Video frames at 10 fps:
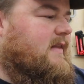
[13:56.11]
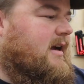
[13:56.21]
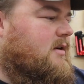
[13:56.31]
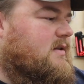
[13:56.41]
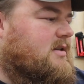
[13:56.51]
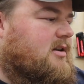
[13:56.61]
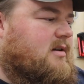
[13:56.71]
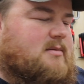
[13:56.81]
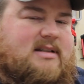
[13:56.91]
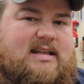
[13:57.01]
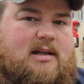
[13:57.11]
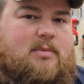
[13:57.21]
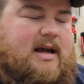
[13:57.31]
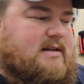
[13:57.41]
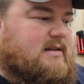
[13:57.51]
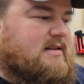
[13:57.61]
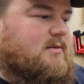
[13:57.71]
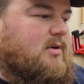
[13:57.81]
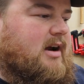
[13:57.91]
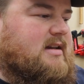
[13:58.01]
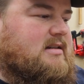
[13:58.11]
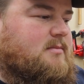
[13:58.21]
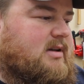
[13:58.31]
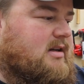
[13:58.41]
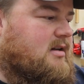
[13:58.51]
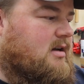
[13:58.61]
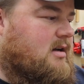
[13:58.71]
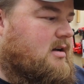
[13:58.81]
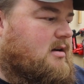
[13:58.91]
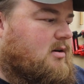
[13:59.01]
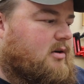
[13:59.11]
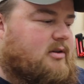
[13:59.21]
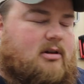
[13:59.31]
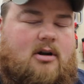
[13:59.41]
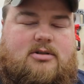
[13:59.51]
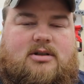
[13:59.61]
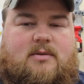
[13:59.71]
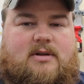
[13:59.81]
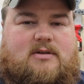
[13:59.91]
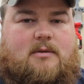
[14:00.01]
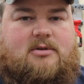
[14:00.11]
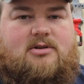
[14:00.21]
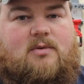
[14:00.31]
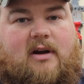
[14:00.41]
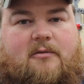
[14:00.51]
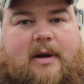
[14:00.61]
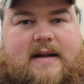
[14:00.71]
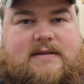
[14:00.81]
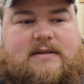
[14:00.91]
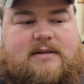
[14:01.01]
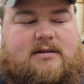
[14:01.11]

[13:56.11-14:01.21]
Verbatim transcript: That goes all the way up to 10 passes, whereas the big or the larger squirrels go up to 12 passes.